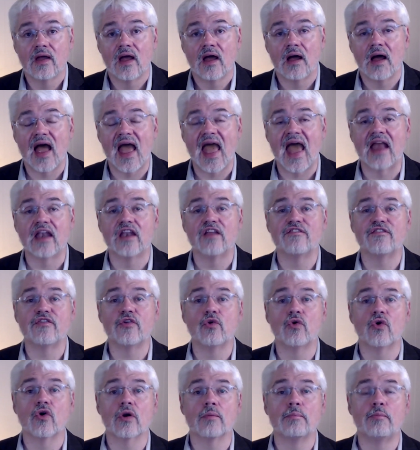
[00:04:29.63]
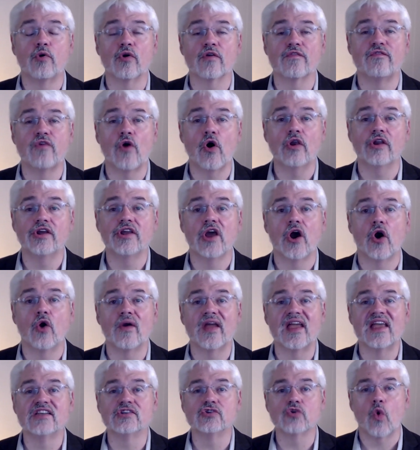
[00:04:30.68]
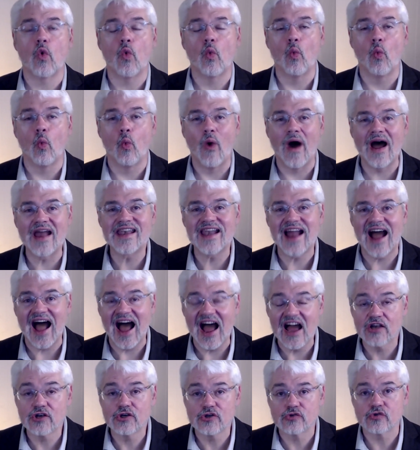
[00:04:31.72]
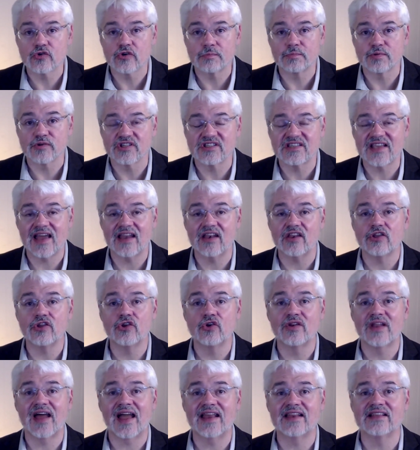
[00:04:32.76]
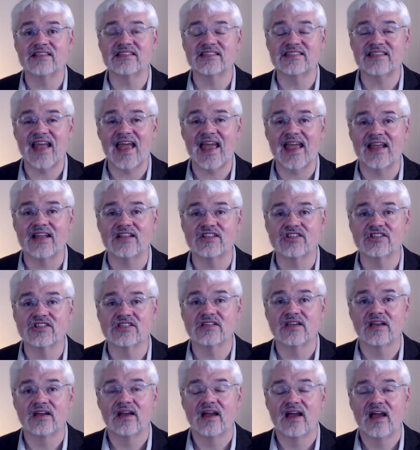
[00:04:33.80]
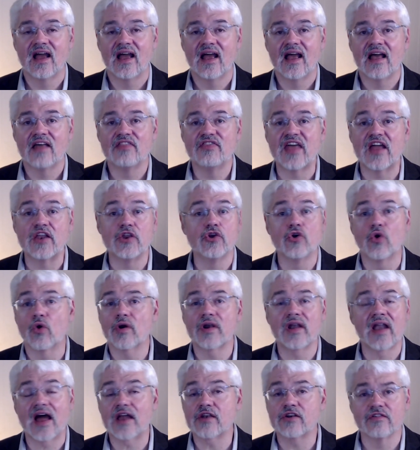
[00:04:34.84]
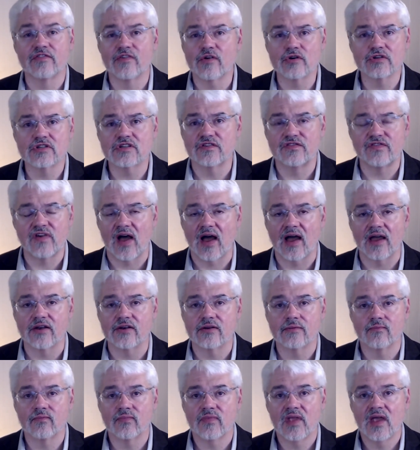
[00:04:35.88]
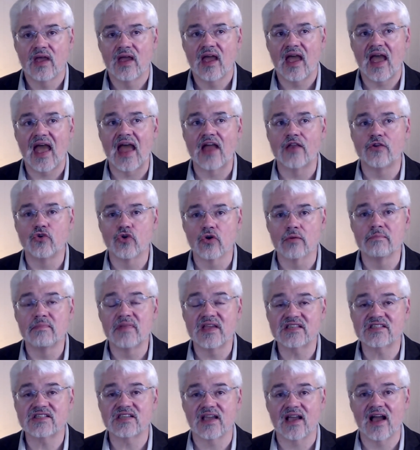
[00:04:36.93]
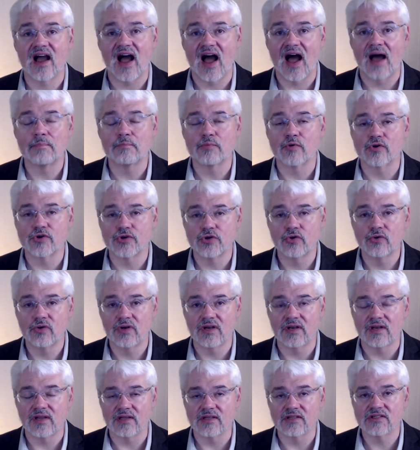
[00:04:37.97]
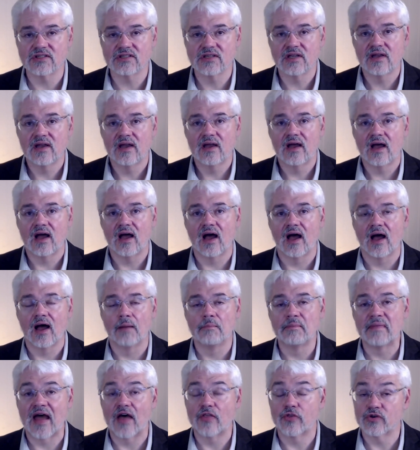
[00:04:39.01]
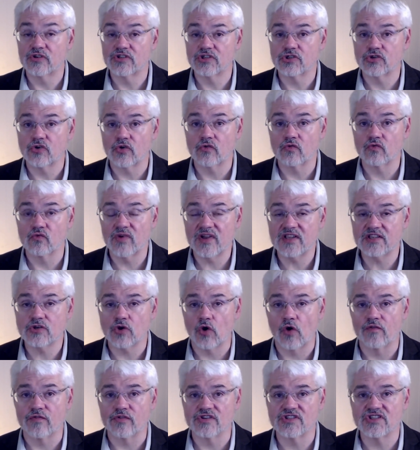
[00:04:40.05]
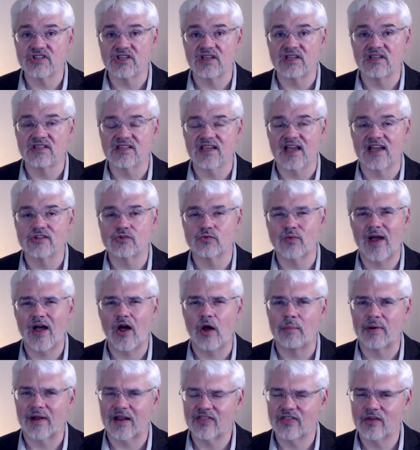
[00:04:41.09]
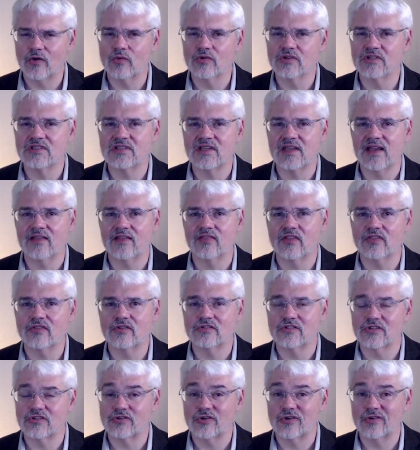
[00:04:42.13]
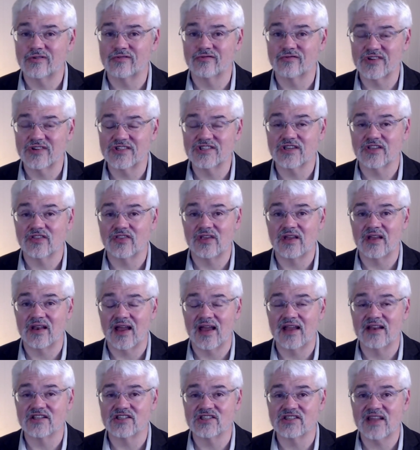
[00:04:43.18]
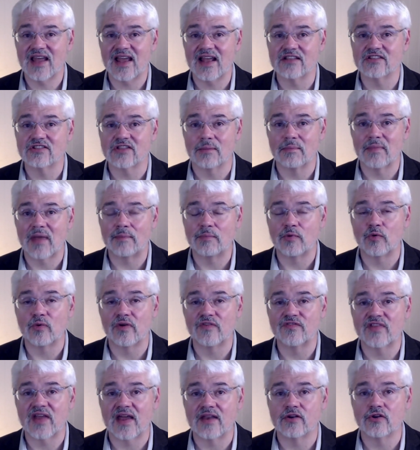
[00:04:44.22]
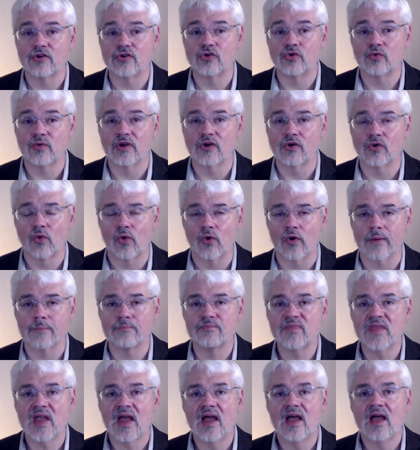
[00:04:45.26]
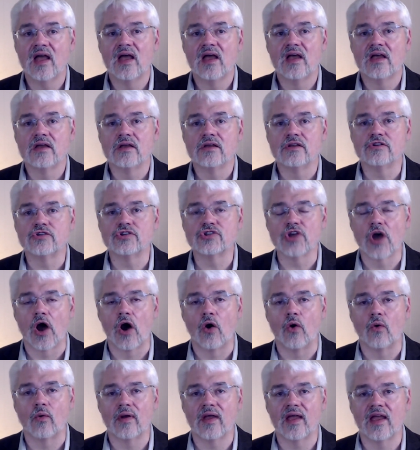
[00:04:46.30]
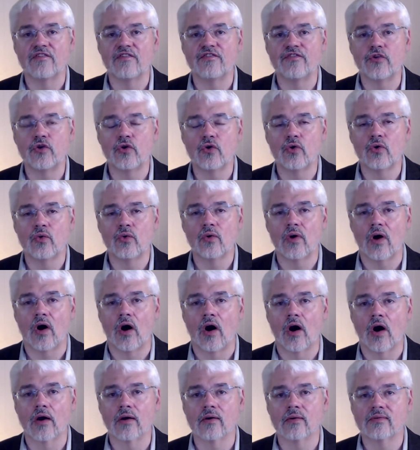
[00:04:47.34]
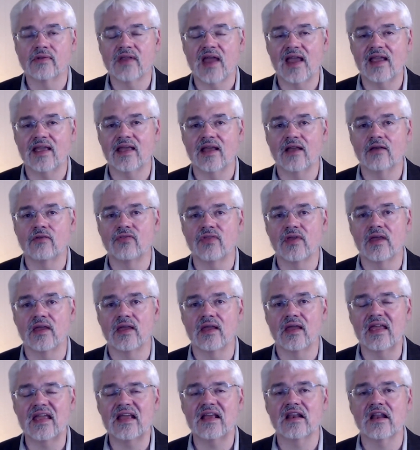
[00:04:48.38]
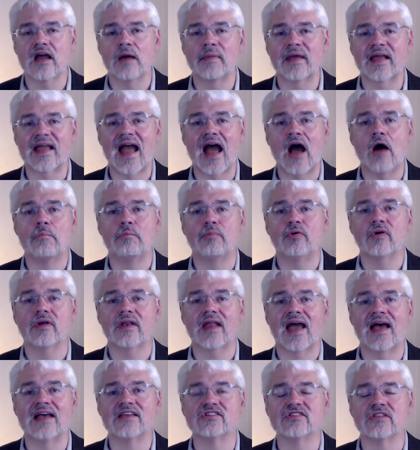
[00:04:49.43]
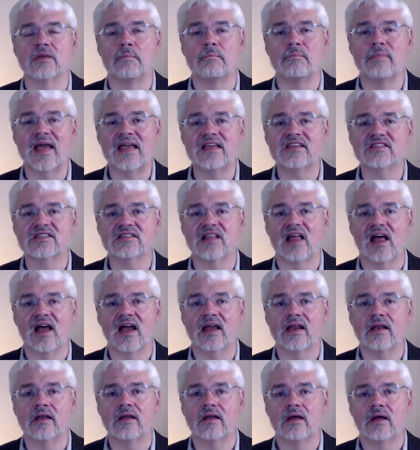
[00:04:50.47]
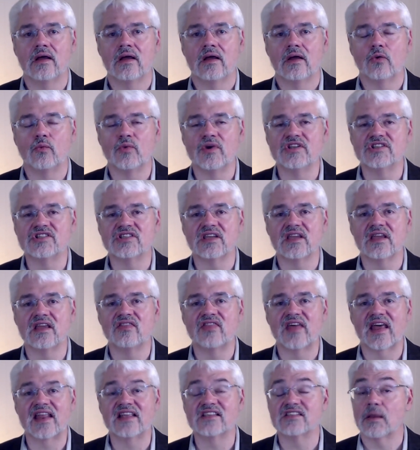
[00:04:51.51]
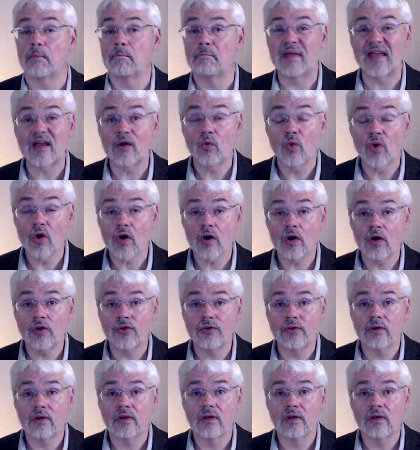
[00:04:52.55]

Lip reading: And if your portfolio is 100% United States, then you're not diversified and you're missing opportunities. Now, there's a certain risk overseas as well, but I think we're seeing that there's a certain risk in the United States that maybe we've tended to ignore. So if you are taking the economic output as the baseline, we see that it's a big world